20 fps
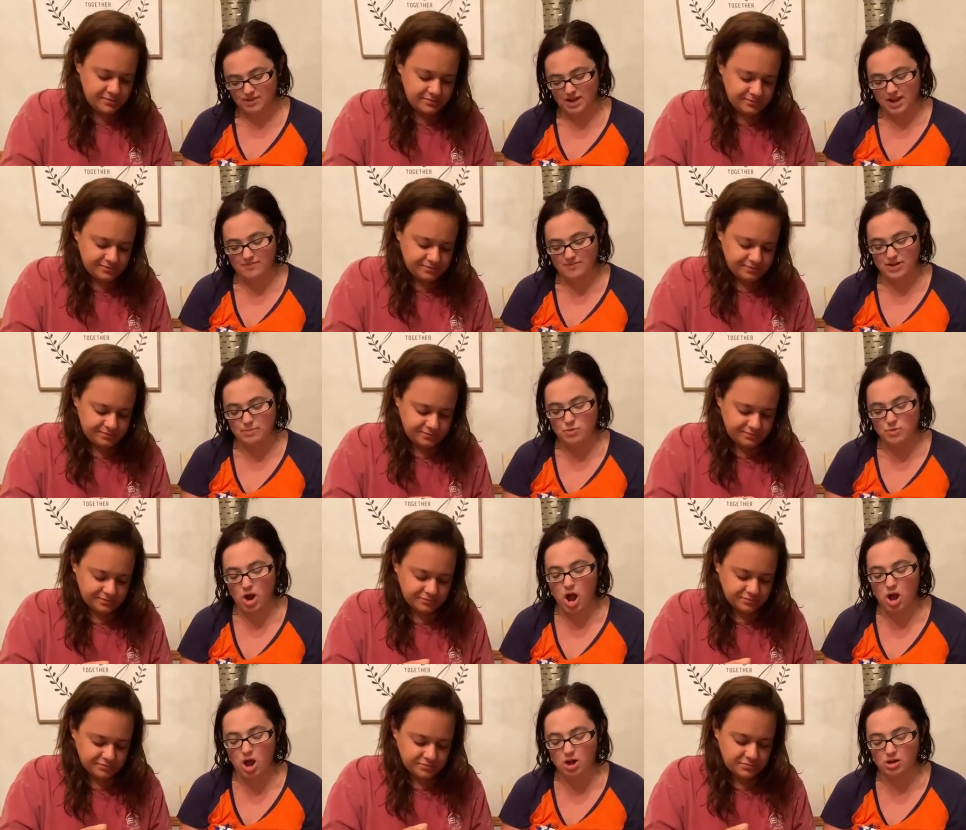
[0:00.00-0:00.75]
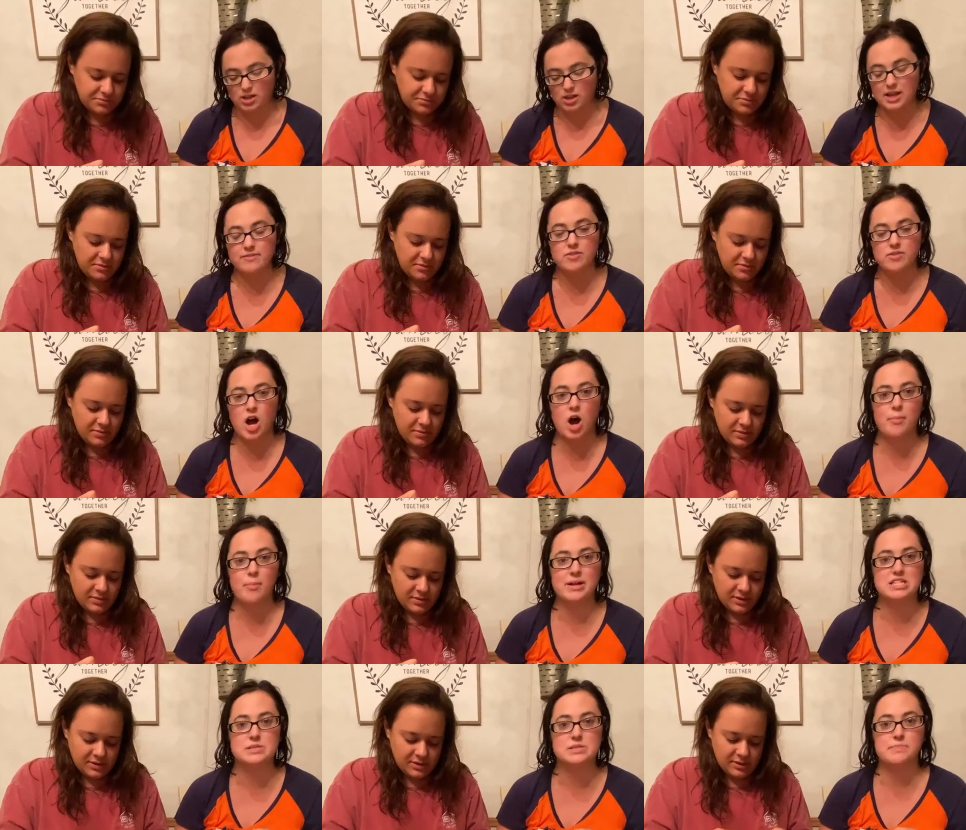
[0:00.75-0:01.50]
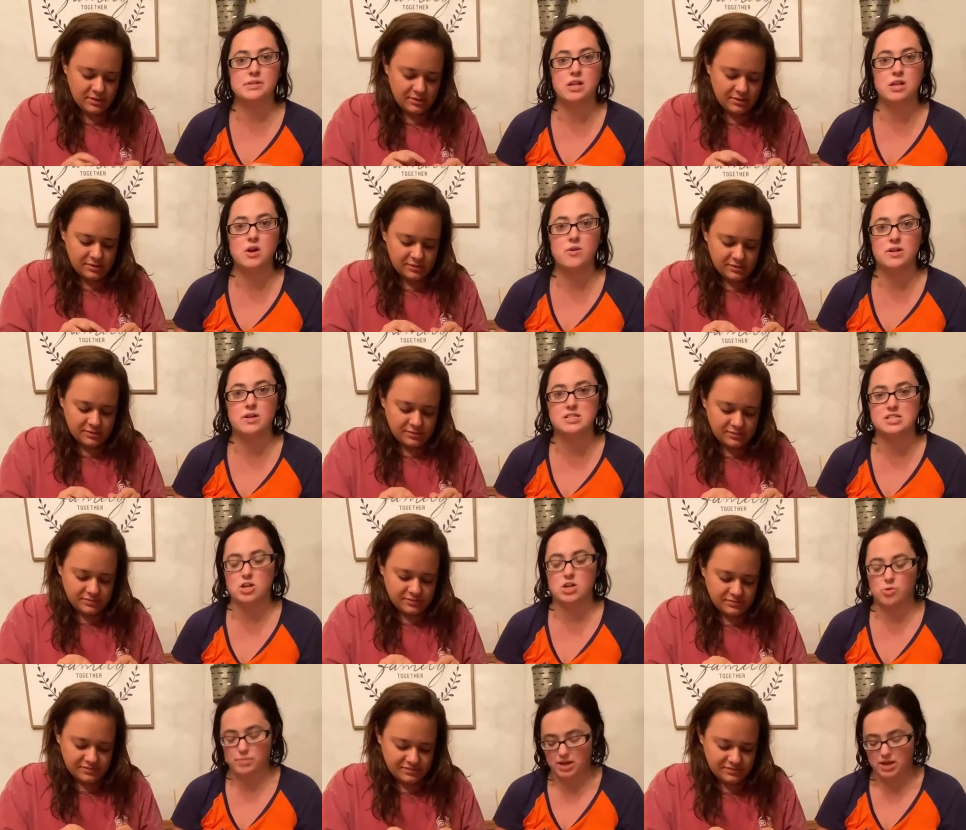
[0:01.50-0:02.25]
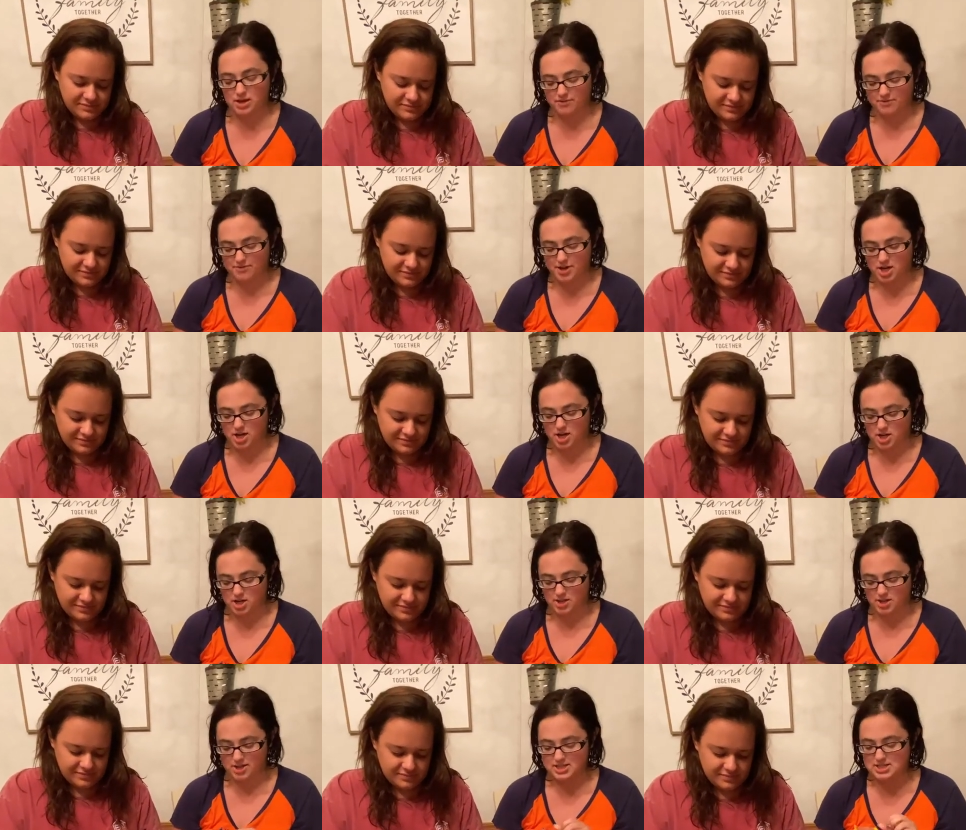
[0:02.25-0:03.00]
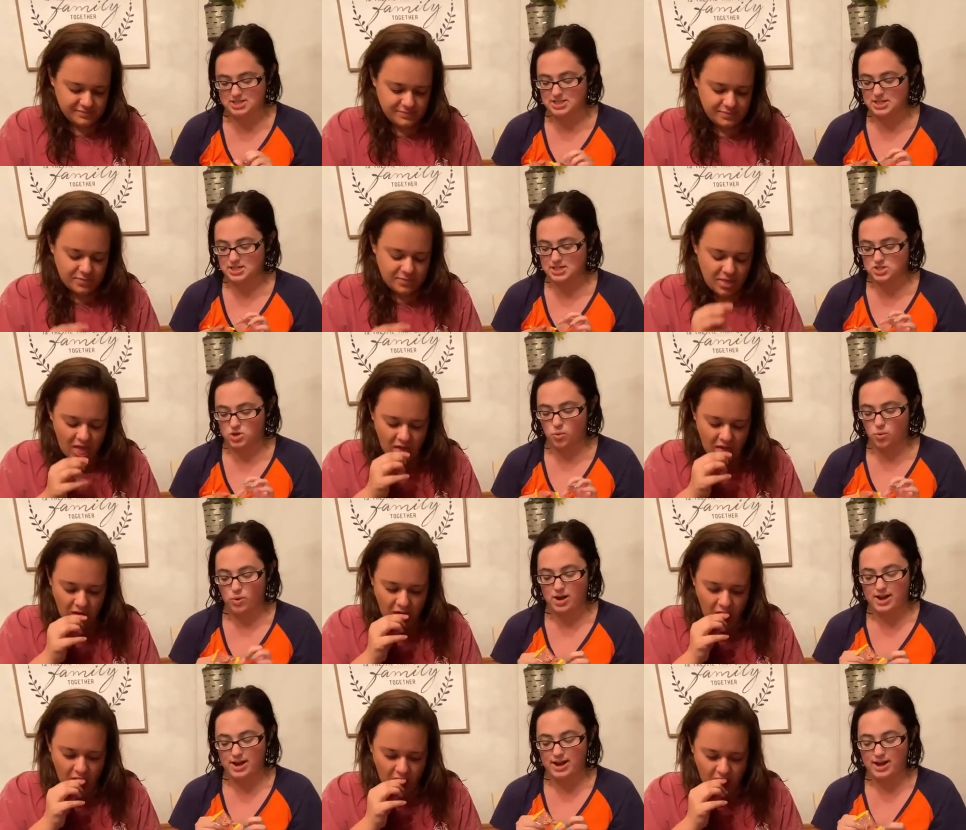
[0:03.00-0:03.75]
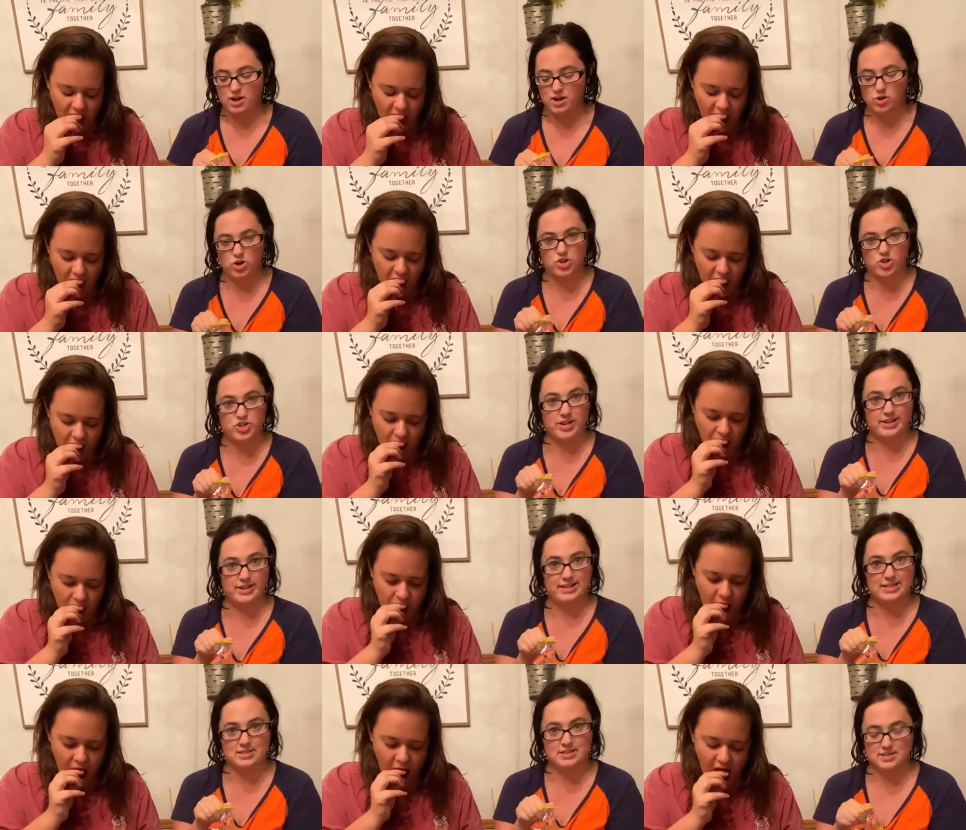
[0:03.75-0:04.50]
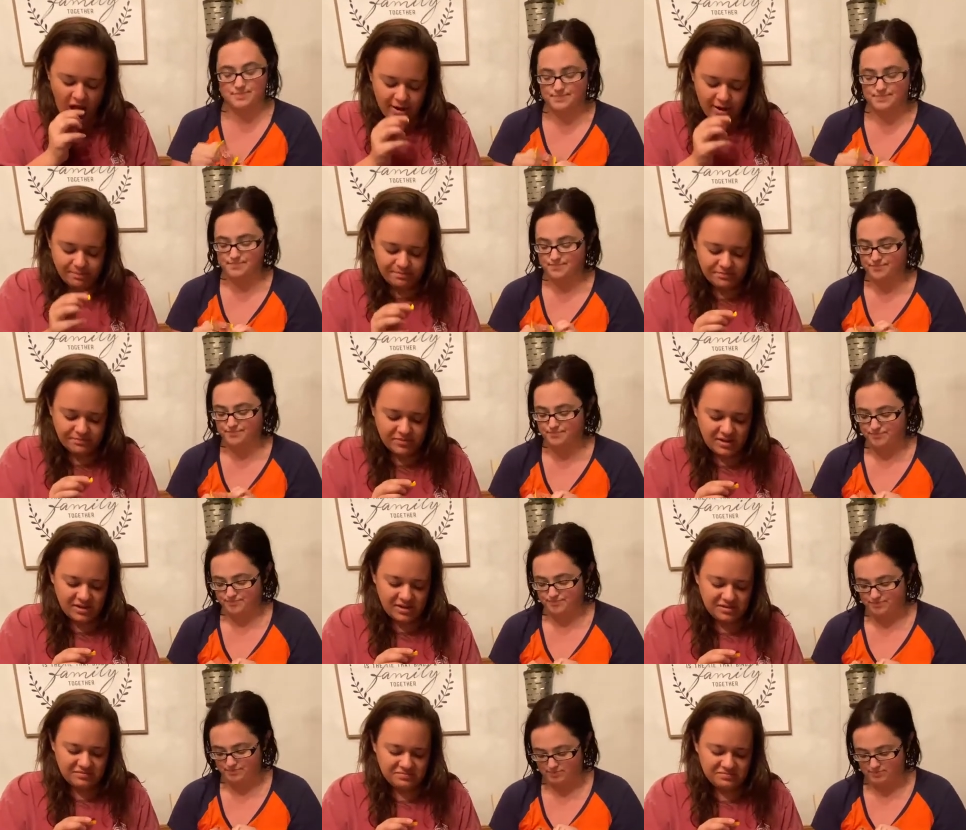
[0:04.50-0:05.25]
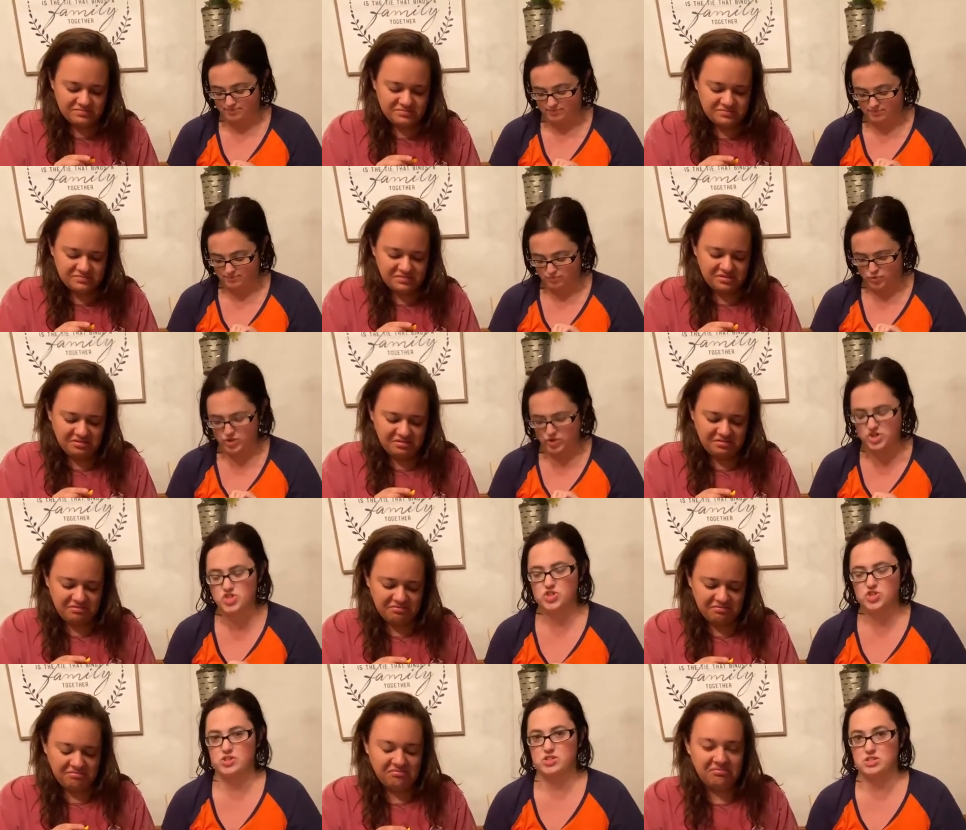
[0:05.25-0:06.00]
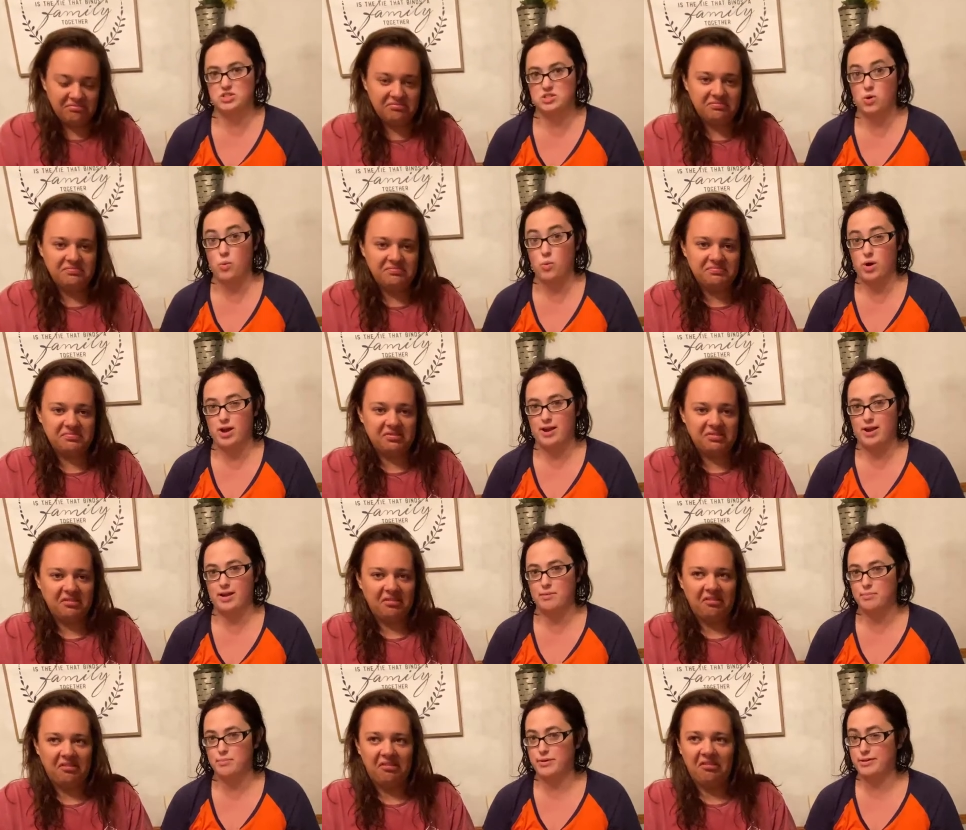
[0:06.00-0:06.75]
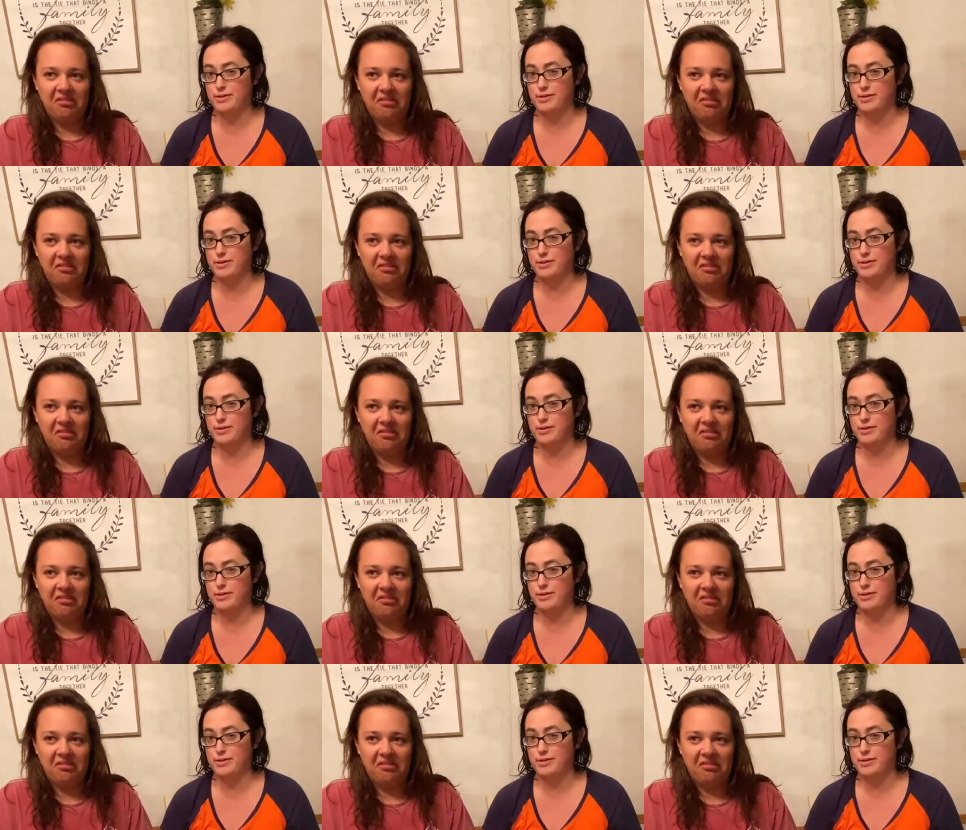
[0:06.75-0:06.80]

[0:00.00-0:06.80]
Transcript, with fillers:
Speaker 1: If I'm wrong, leave comments below and tell me if uh, this is Hawaiian or Chinese. Pretty sure it's Hawaiian.